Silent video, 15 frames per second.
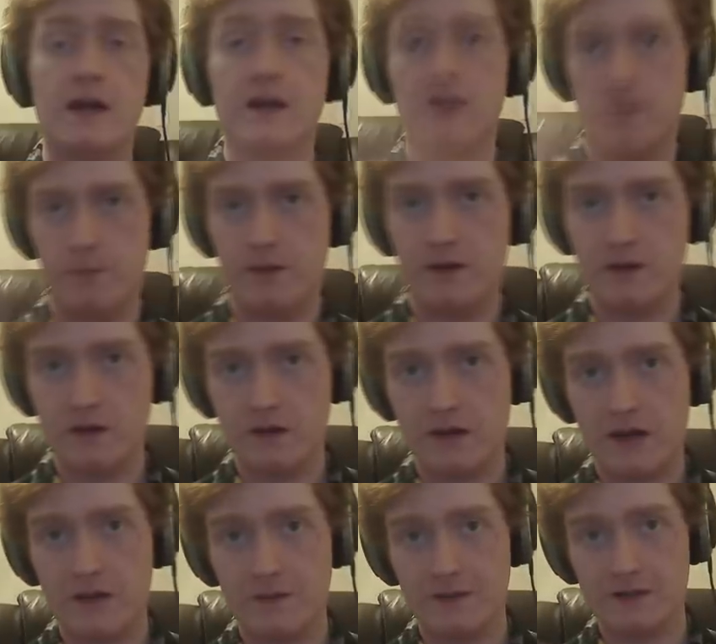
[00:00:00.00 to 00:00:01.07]
Depending on
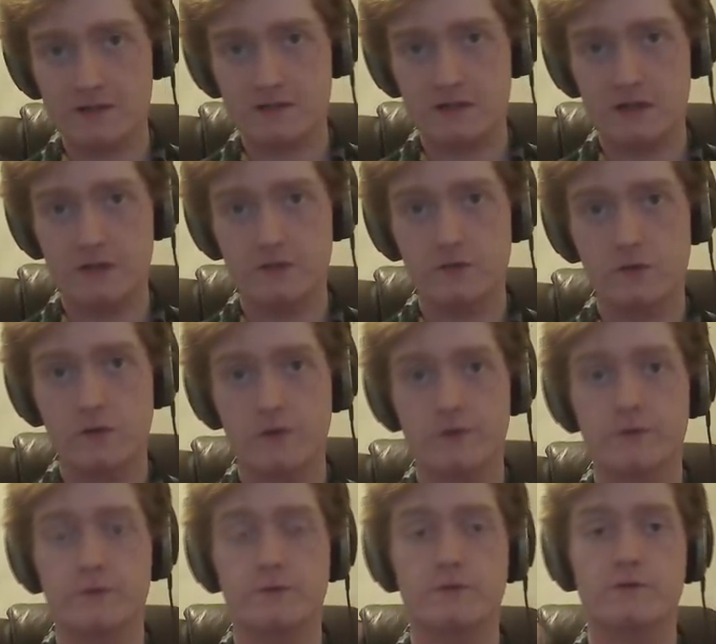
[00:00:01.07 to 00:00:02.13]
how my schedule
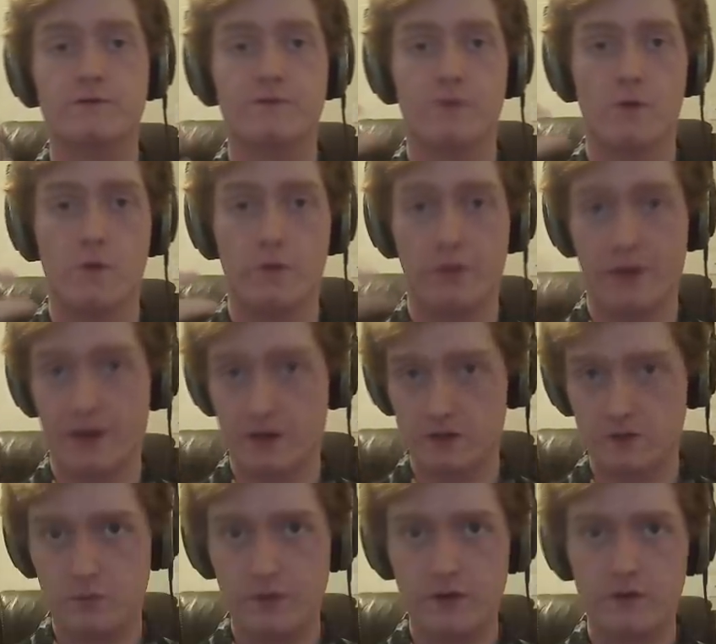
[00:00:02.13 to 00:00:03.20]
goes for the
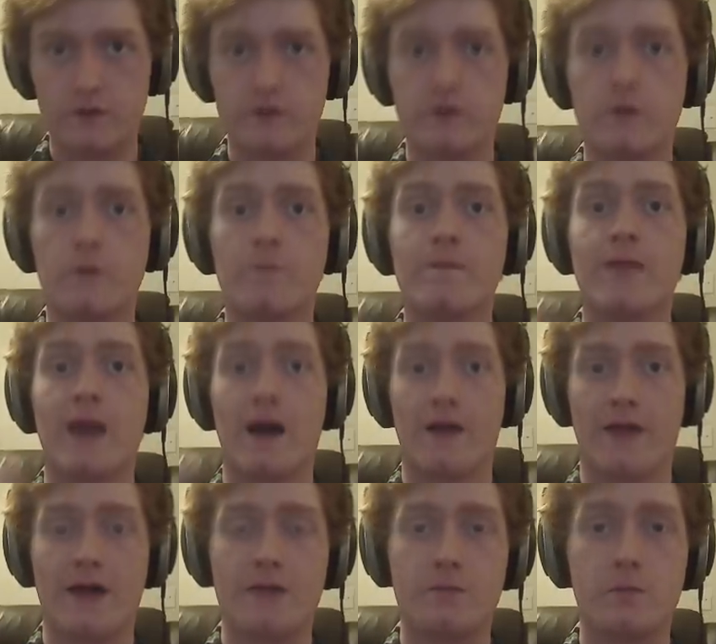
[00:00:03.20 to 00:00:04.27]
next week or two, how
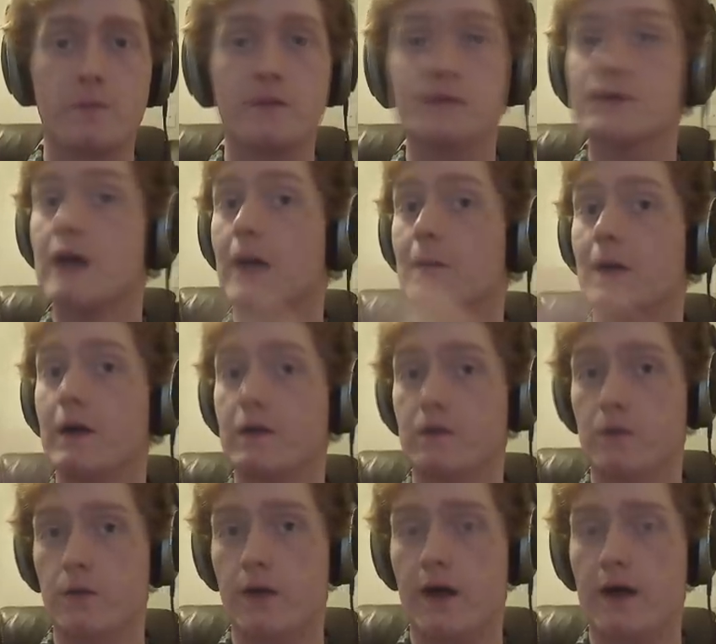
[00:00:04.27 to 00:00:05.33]
that permits, I might
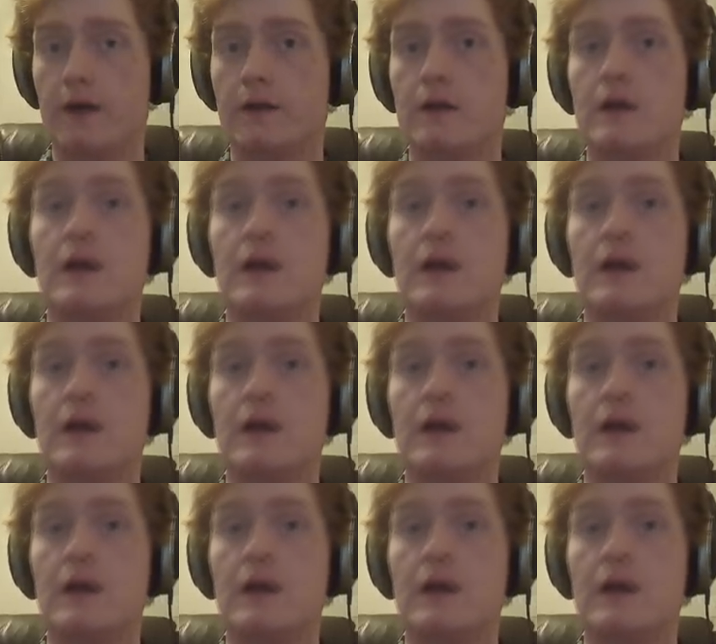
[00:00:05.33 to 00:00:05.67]
do that.